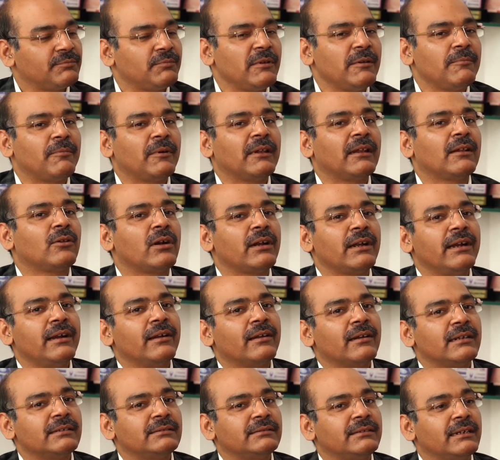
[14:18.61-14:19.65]
people are not
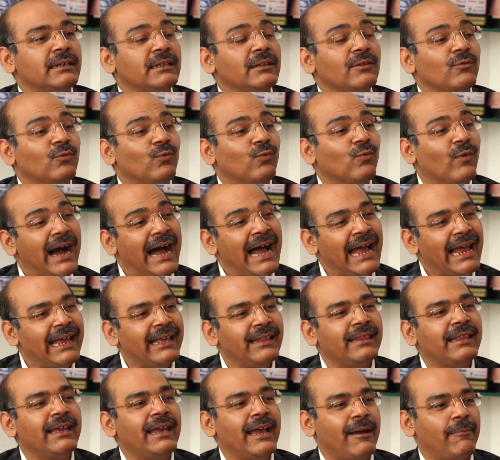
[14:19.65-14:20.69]
interested in
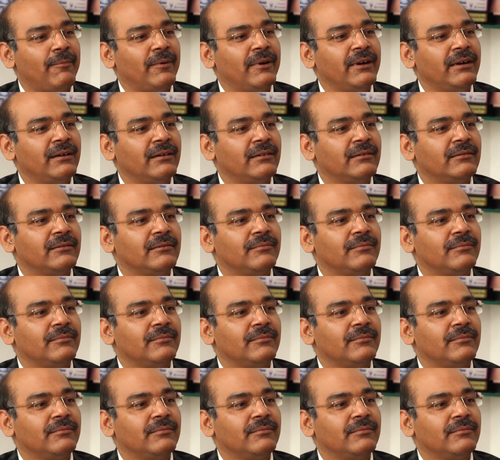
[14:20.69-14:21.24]
why they happened,